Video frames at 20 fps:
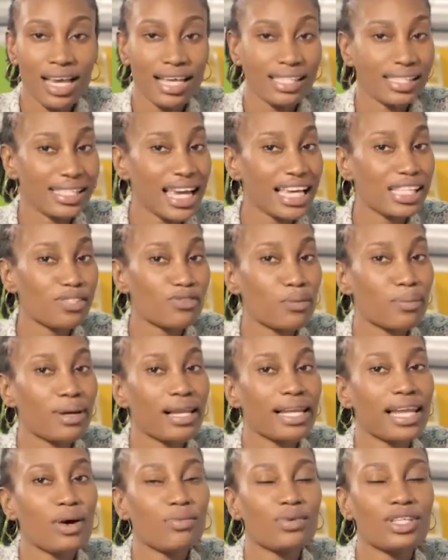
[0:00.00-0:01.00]
Aside from
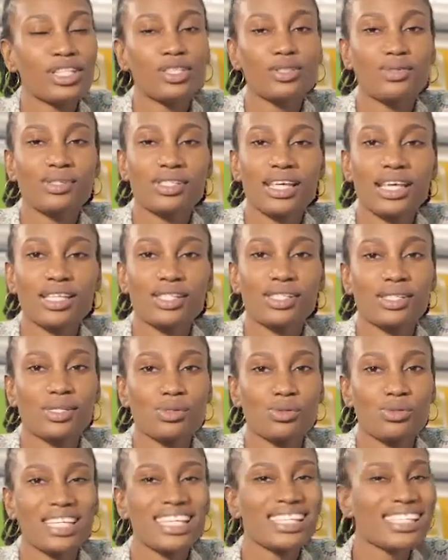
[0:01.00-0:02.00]
allowing users
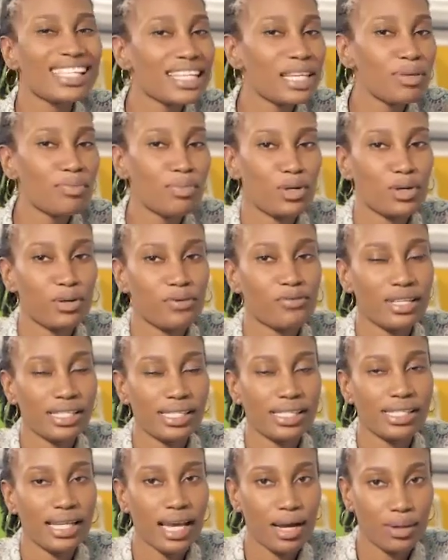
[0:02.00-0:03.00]
to easily blur
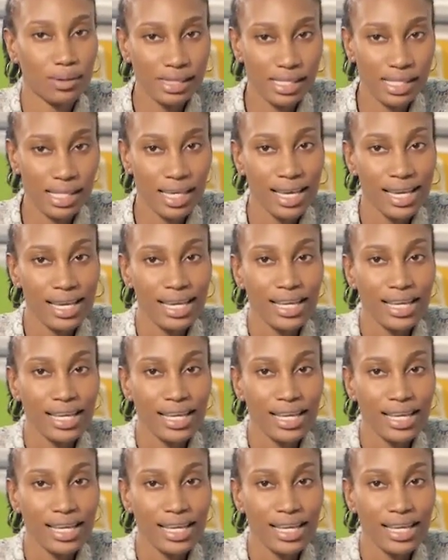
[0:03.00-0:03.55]
faces out,